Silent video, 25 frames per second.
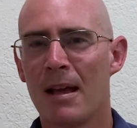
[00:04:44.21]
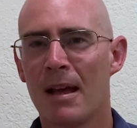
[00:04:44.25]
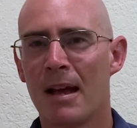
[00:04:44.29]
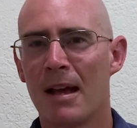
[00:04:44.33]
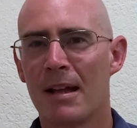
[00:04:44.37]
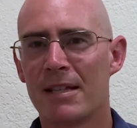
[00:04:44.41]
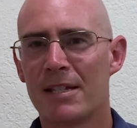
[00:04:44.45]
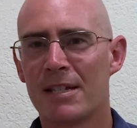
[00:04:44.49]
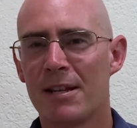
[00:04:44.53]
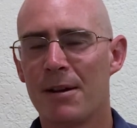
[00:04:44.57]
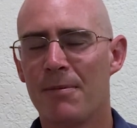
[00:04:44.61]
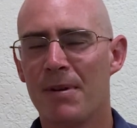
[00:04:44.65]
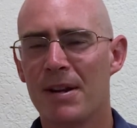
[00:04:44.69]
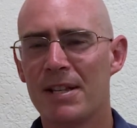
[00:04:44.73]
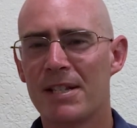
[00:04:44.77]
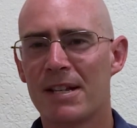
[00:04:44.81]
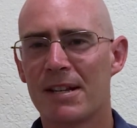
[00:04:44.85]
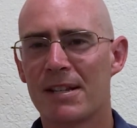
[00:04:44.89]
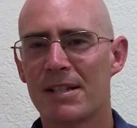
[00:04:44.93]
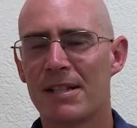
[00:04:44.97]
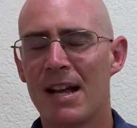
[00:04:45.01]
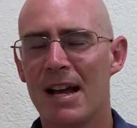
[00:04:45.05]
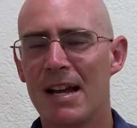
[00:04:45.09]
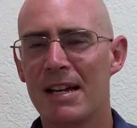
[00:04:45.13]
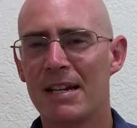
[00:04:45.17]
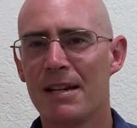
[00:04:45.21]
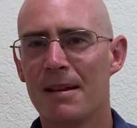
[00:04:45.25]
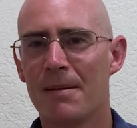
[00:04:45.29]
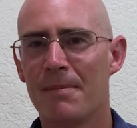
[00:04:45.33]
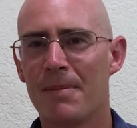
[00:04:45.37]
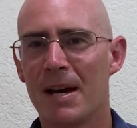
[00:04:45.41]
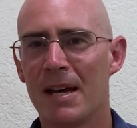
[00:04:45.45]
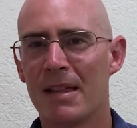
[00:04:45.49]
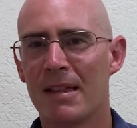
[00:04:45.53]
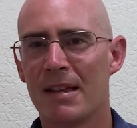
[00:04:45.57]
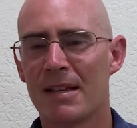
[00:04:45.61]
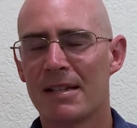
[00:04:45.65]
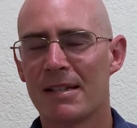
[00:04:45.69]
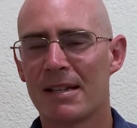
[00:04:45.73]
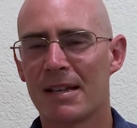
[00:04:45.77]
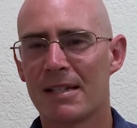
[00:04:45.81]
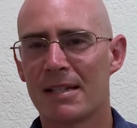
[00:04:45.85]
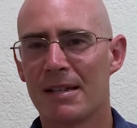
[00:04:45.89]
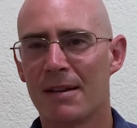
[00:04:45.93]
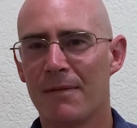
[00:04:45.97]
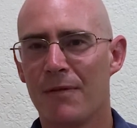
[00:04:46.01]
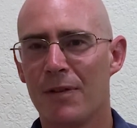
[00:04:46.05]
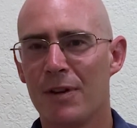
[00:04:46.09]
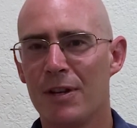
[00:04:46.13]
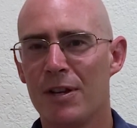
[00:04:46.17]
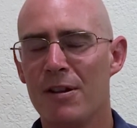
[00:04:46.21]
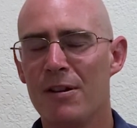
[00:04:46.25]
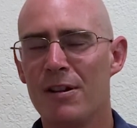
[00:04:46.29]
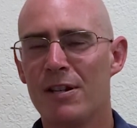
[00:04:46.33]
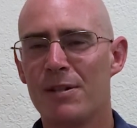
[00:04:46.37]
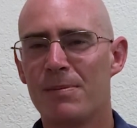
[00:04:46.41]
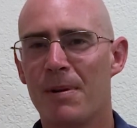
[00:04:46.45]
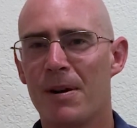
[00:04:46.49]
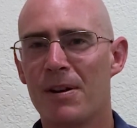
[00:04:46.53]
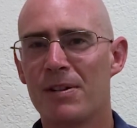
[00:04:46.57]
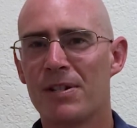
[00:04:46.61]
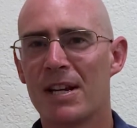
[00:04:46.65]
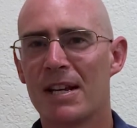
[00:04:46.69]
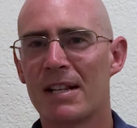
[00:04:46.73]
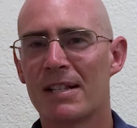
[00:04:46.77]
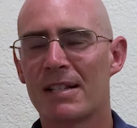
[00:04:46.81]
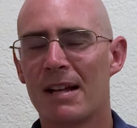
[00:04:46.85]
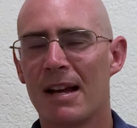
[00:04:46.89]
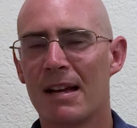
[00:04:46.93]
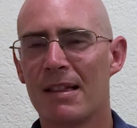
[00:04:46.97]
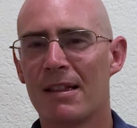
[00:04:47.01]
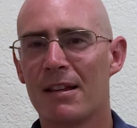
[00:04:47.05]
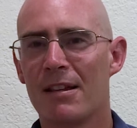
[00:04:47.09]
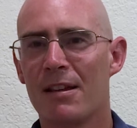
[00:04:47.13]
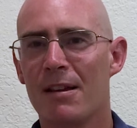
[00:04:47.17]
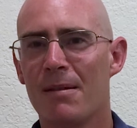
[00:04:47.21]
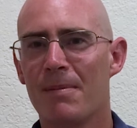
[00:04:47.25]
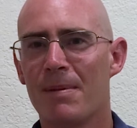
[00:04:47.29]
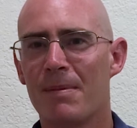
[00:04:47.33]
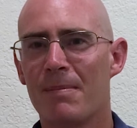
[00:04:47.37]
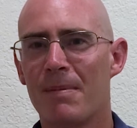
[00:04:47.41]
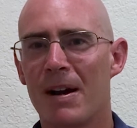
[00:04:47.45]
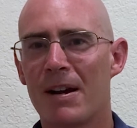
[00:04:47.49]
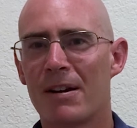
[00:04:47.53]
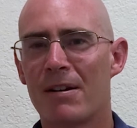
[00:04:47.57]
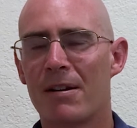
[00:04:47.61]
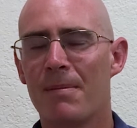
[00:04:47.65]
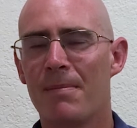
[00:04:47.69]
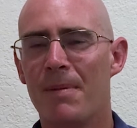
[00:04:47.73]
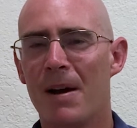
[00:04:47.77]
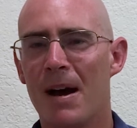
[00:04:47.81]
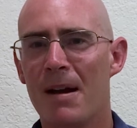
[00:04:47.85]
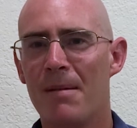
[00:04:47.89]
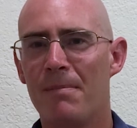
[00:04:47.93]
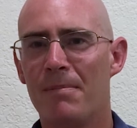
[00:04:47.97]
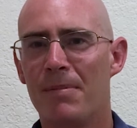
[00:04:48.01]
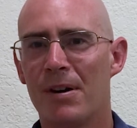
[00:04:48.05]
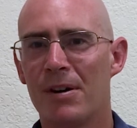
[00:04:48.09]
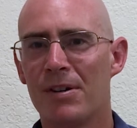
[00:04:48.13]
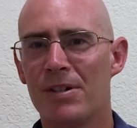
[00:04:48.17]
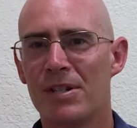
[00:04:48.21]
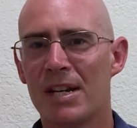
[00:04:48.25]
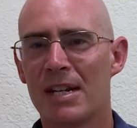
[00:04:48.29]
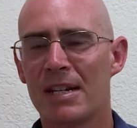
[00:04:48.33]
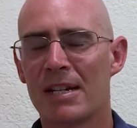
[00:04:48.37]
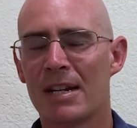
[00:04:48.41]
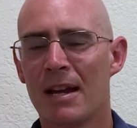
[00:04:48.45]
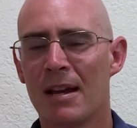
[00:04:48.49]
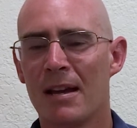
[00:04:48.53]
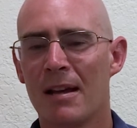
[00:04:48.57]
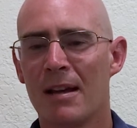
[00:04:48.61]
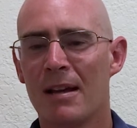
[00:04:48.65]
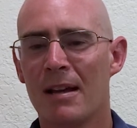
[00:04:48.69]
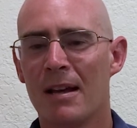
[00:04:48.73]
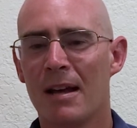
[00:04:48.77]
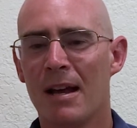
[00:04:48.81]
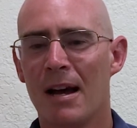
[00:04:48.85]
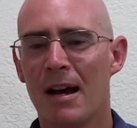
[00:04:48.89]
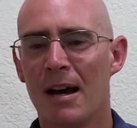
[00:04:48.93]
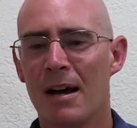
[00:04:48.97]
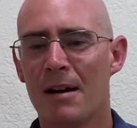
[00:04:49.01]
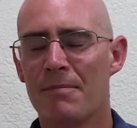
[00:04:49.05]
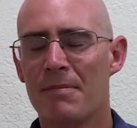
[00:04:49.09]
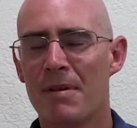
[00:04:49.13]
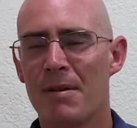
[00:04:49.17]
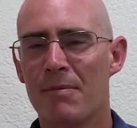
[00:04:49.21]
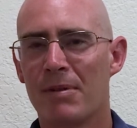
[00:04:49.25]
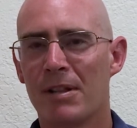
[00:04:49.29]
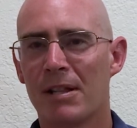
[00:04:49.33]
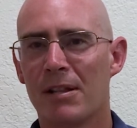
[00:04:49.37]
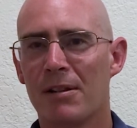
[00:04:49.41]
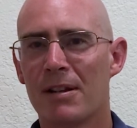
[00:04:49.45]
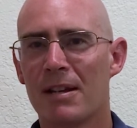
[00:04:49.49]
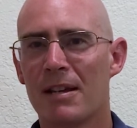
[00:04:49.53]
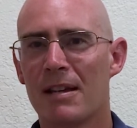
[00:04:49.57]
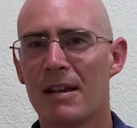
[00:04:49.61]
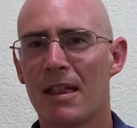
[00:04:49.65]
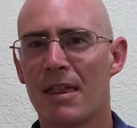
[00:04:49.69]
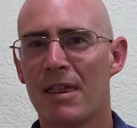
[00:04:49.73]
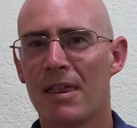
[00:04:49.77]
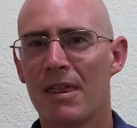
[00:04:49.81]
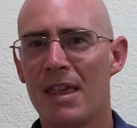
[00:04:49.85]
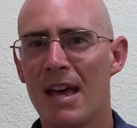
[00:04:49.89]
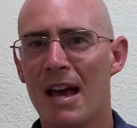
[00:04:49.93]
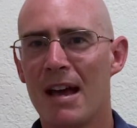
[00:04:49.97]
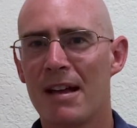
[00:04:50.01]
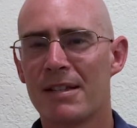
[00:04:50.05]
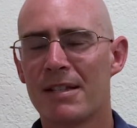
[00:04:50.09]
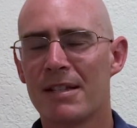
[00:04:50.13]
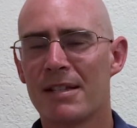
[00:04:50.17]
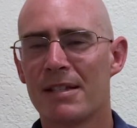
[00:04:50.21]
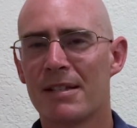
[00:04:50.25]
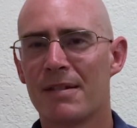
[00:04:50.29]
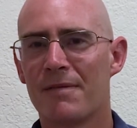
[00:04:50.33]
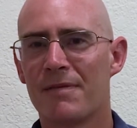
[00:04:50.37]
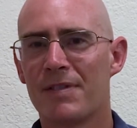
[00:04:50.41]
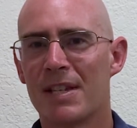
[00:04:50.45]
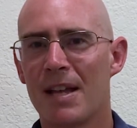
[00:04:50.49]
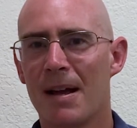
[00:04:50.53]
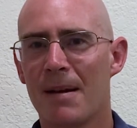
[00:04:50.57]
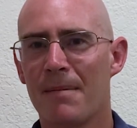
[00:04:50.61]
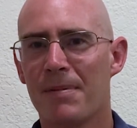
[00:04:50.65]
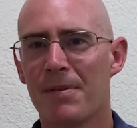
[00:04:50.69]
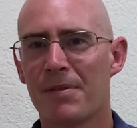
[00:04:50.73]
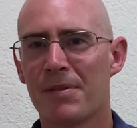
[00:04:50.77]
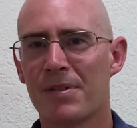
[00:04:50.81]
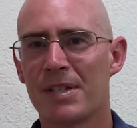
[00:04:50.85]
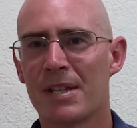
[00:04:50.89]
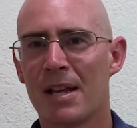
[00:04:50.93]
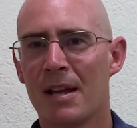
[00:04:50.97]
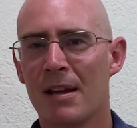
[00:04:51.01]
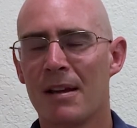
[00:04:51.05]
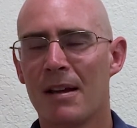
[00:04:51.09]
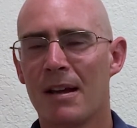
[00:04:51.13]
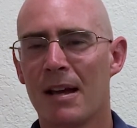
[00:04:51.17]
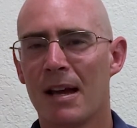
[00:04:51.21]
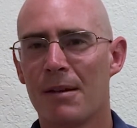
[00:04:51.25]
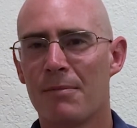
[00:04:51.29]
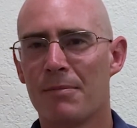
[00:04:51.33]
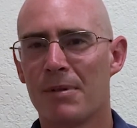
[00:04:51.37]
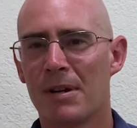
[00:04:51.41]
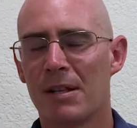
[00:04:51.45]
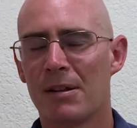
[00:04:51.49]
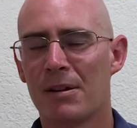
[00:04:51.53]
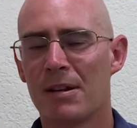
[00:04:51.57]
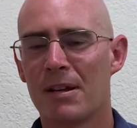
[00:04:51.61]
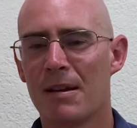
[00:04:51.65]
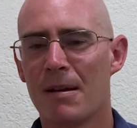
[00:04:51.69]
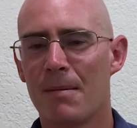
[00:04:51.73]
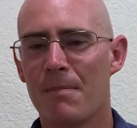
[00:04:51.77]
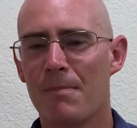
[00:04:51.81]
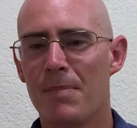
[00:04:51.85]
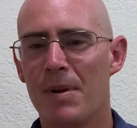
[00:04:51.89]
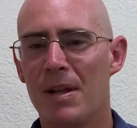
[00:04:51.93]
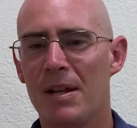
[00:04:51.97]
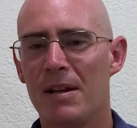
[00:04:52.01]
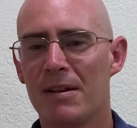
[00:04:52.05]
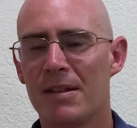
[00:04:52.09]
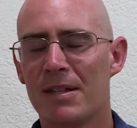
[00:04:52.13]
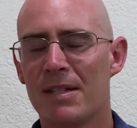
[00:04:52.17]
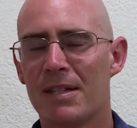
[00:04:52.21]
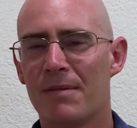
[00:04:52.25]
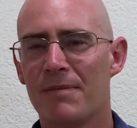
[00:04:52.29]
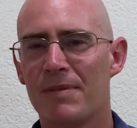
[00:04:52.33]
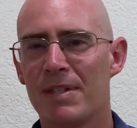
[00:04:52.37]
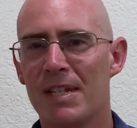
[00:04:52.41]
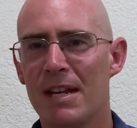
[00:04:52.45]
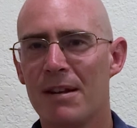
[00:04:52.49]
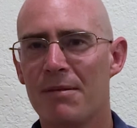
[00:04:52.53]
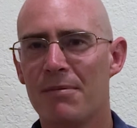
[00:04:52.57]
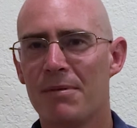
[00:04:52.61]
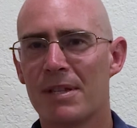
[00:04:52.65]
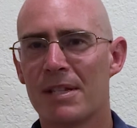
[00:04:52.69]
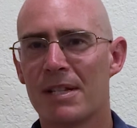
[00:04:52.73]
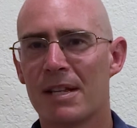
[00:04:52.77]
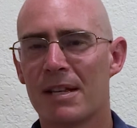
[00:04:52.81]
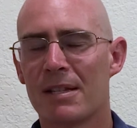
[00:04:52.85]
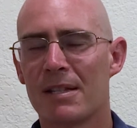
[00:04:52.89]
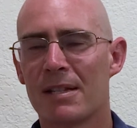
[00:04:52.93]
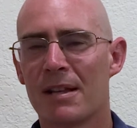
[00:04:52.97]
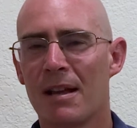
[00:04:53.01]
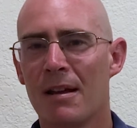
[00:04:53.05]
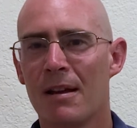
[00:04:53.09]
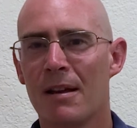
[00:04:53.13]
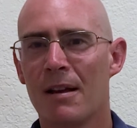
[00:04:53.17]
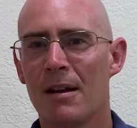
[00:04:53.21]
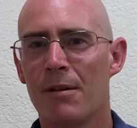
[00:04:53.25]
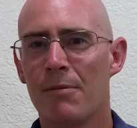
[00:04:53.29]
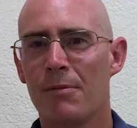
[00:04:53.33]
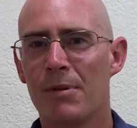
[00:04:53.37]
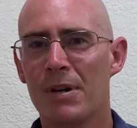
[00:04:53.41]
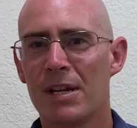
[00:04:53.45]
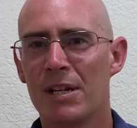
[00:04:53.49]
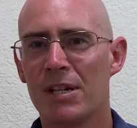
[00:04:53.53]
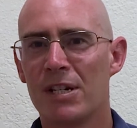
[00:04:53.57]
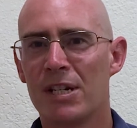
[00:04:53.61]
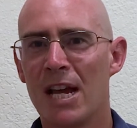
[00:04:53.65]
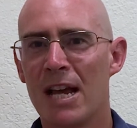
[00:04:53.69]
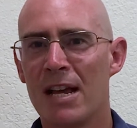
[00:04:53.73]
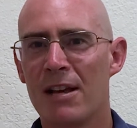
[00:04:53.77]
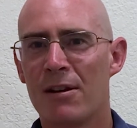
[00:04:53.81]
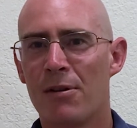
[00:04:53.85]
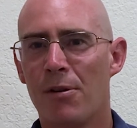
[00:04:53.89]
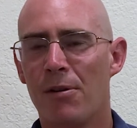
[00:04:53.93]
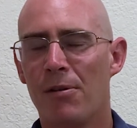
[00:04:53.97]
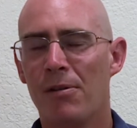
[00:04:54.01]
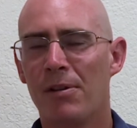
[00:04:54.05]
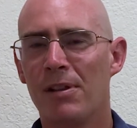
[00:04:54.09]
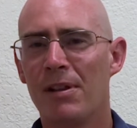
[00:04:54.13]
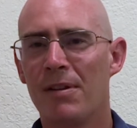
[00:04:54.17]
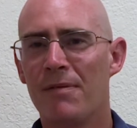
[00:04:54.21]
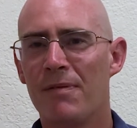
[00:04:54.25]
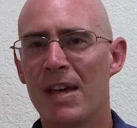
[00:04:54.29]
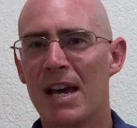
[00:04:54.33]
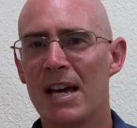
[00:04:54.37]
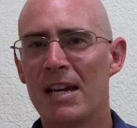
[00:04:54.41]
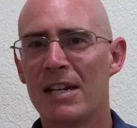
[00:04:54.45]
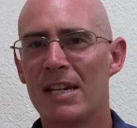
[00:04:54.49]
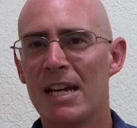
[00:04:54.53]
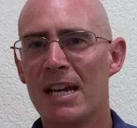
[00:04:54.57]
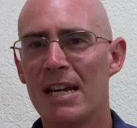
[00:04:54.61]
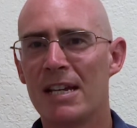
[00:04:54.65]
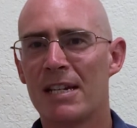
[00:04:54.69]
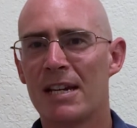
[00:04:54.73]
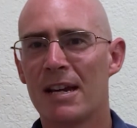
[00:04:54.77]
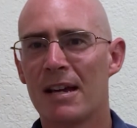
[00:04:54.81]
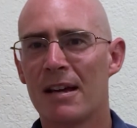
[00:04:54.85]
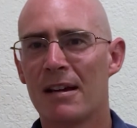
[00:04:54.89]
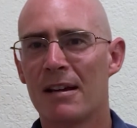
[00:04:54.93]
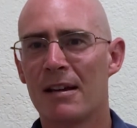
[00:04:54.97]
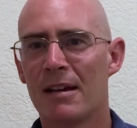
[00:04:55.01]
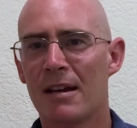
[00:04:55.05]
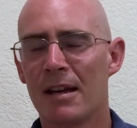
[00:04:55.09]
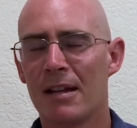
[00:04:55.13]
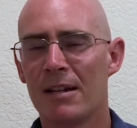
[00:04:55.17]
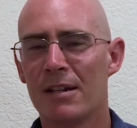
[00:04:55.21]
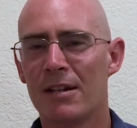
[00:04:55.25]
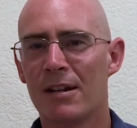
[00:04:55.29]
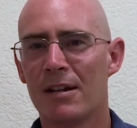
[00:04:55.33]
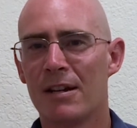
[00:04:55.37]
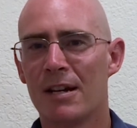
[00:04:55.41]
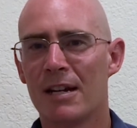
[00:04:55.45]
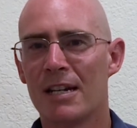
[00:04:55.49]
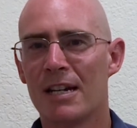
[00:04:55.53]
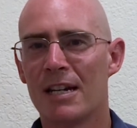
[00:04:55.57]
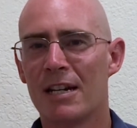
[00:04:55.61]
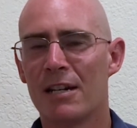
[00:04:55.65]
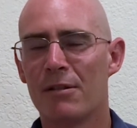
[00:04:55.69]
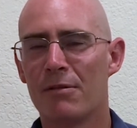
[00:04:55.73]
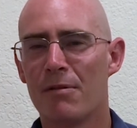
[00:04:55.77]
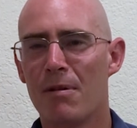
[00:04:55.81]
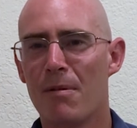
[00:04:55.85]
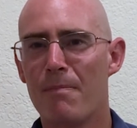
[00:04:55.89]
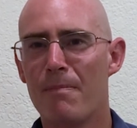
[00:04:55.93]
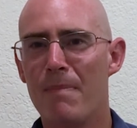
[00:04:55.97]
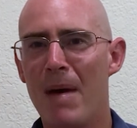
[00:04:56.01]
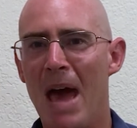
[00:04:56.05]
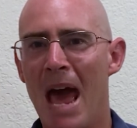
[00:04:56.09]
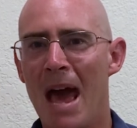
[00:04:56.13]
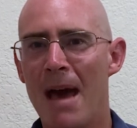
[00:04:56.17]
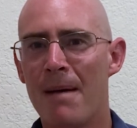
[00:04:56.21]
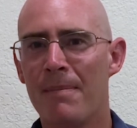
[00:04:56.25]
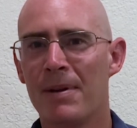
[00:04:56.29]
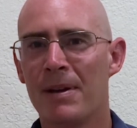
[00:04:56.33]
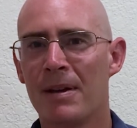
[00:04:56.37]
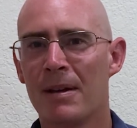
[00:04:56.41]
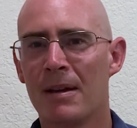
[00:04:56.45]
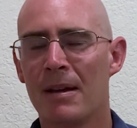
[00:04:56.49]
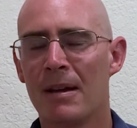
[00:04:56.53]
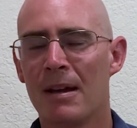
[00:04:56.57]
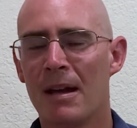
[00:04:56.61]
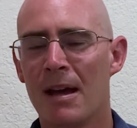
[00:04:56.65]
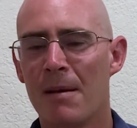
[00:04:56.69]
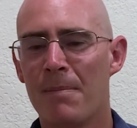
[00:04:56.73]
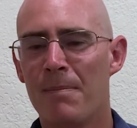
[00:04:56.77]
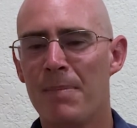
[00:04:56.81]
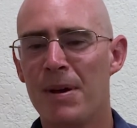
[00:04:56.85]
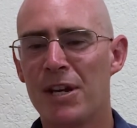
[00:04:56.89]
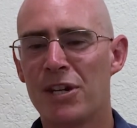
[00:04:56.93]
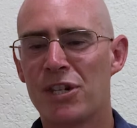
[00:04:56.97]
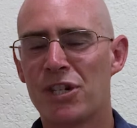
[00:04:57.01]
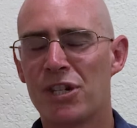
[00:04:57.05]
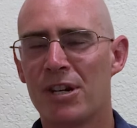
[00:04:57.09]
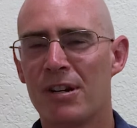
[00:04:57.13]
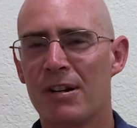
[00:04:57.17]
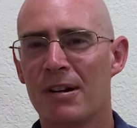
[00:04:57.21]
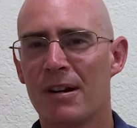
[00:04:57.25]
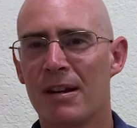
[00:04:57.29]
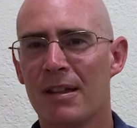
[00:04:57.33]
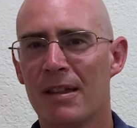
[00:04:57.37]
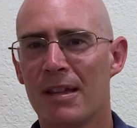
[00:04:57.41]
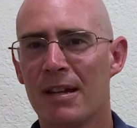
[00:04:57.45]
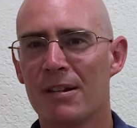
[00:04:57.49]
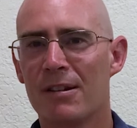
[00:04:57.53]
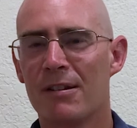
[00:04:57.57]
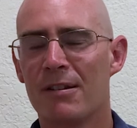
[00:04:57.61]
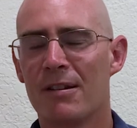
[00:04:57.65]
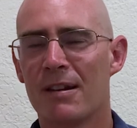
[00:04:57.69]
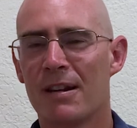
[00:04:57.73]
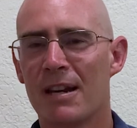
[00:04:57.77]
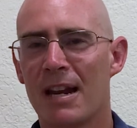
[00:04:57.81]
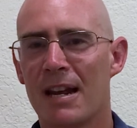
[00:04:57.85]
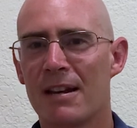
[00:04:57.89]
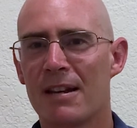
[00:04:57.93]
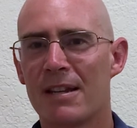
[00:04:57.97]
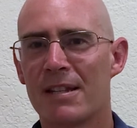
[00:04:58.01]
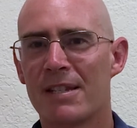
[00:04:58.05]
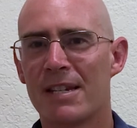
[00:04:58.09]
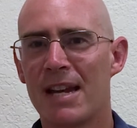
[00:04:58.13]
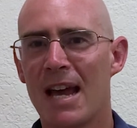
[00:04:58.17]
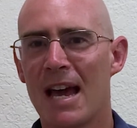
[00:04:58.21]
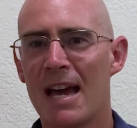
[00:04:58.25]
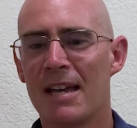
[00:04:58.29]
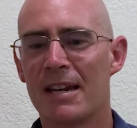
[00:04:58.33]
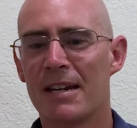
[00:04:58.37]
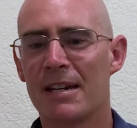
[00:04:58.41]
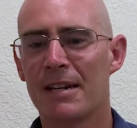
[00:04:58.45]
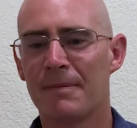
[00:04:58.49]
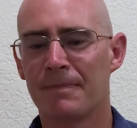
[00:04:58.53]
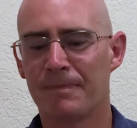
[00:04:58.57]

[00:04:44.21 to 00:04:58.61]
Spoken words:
And so what's exciting about this is that for huge projects like the Human Microbiome Project, where we're looking at thousands of samples and we're looking at billions of sequences, we can take all of that data and turn it into a map, a picture that you can understand.